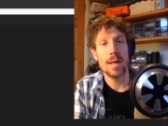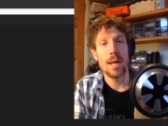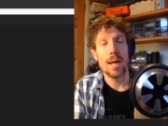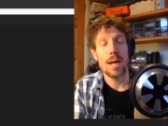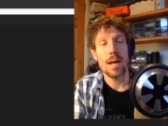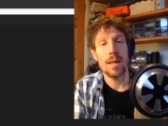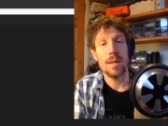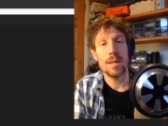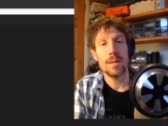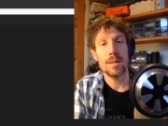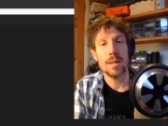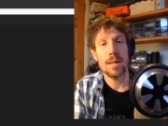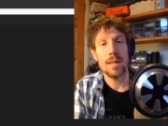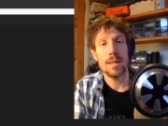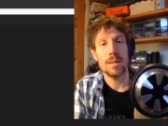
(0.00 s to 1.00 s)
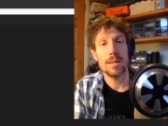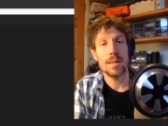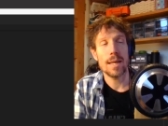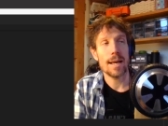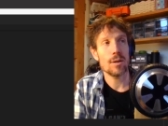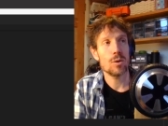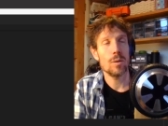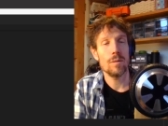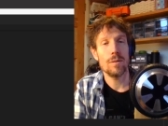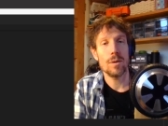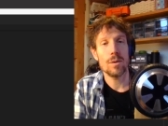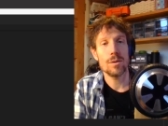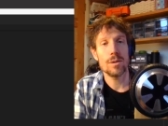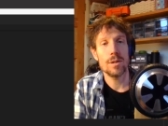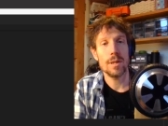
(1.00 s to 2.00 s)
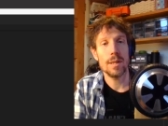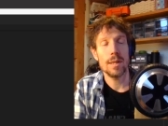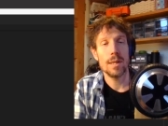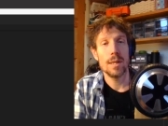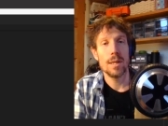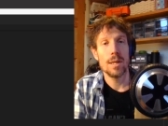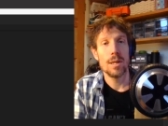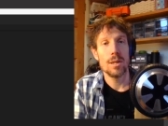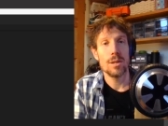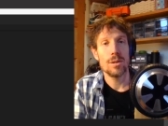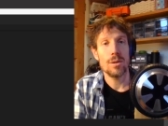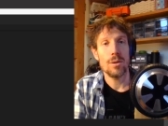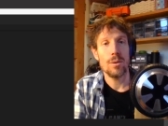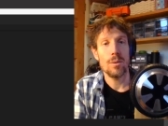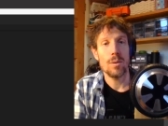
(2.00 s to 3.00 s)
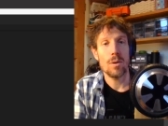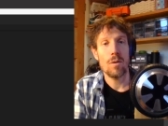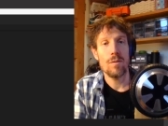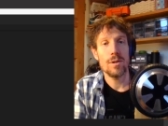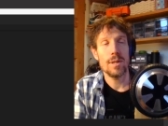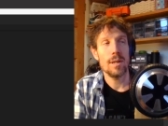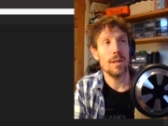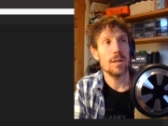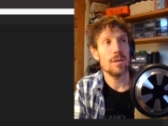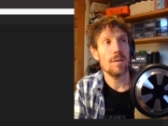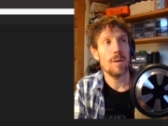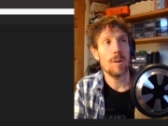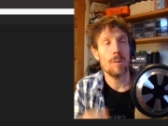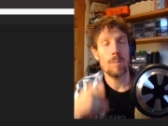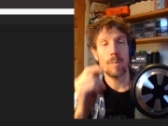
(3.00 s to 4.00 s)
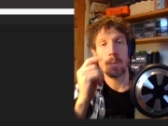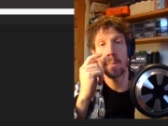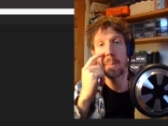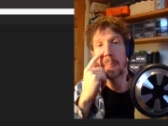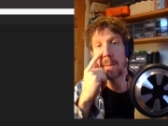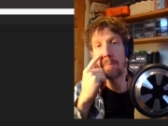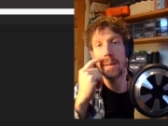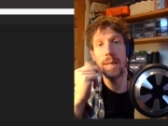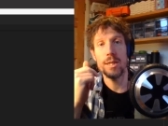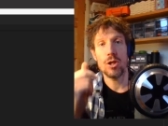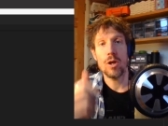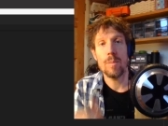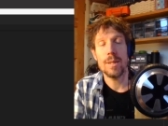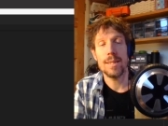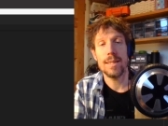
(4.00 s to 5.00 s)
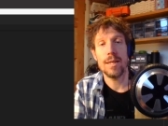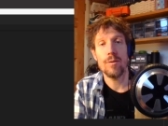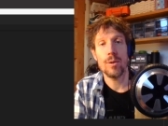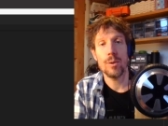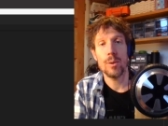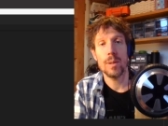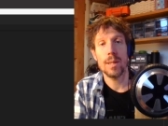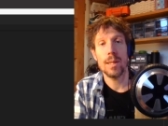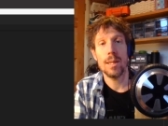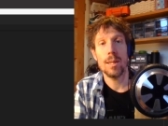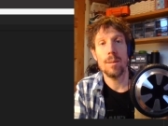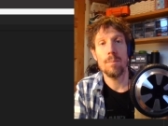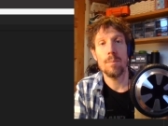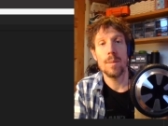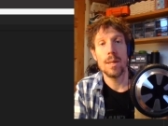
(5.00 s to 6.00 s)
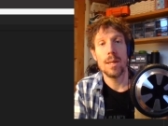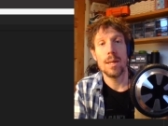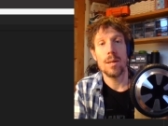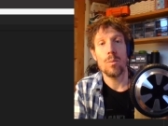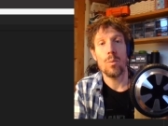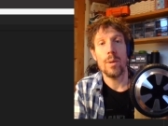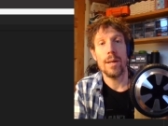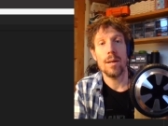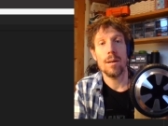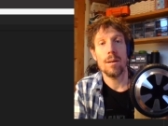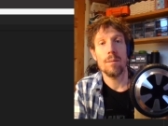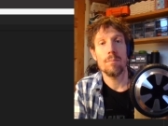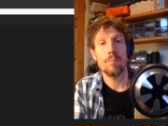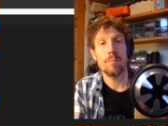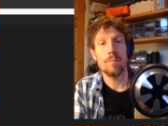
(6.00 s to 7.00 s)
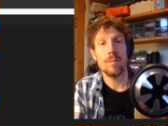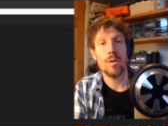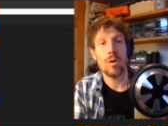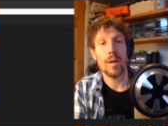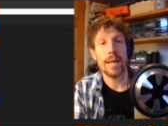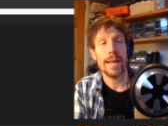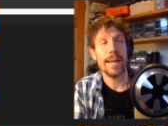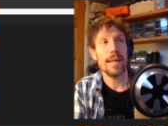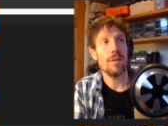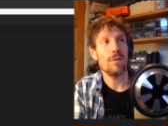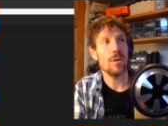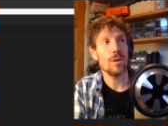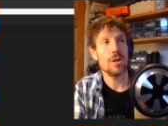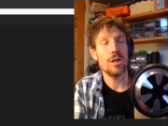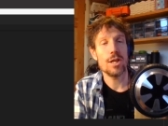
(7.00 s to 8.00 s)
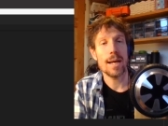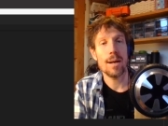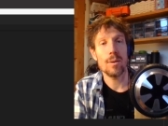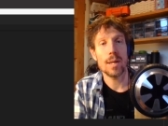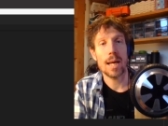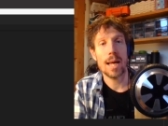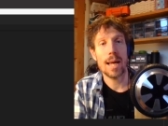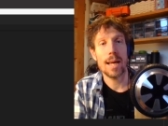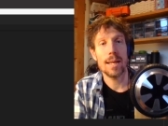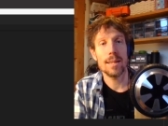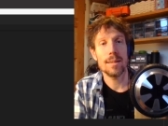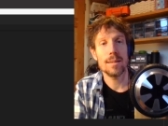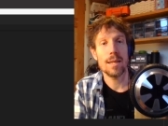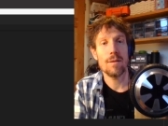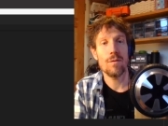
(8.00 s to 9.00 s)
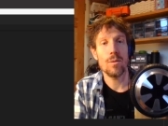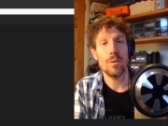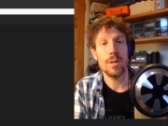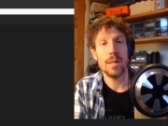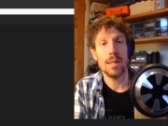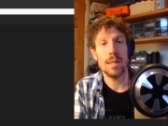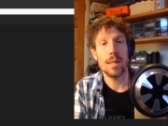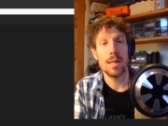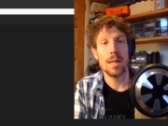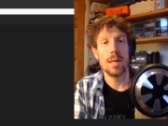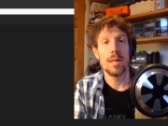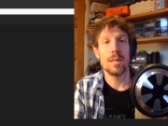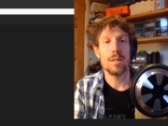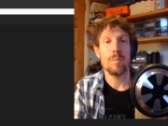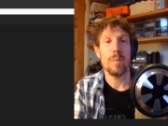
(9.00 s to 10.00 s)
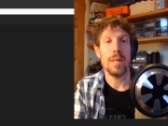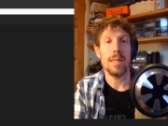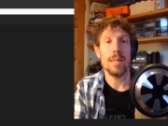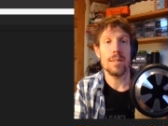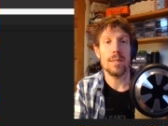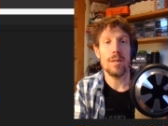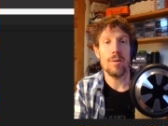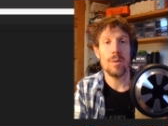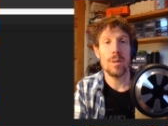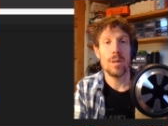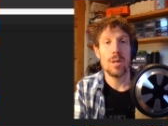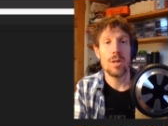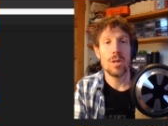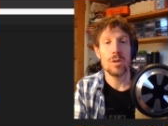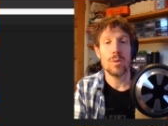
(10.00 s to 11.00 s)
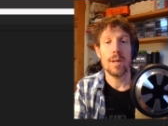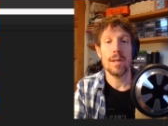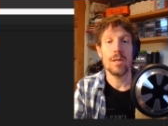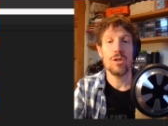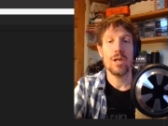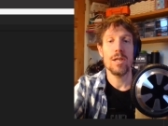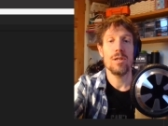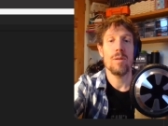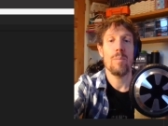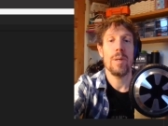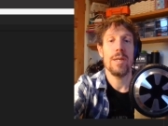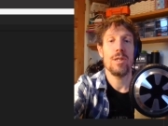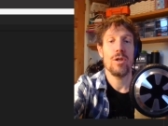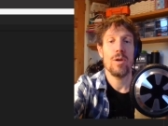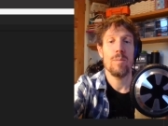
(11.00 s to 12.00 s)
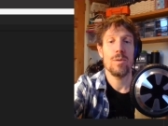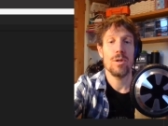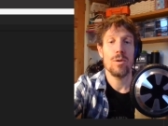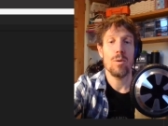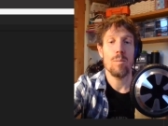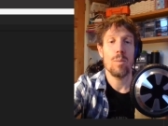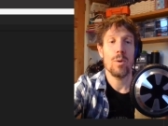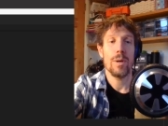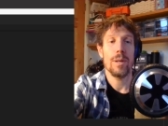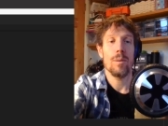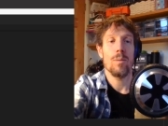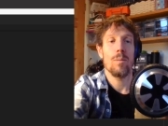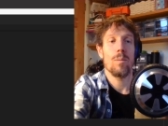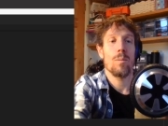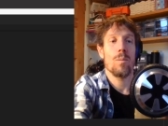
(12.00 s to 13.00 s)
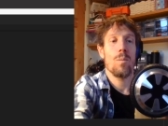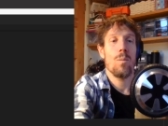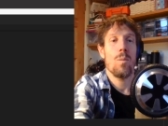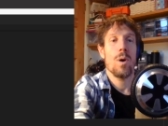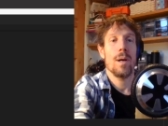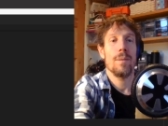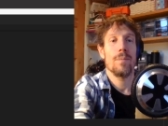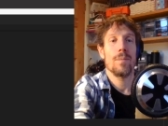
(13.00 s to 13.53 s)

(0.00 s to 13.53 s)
and this is the actual velocity. So obviously because our p term is 0, um, we are not getting any voltage out and therefore the speed is 0. So I'm going to change the p term to 0.1,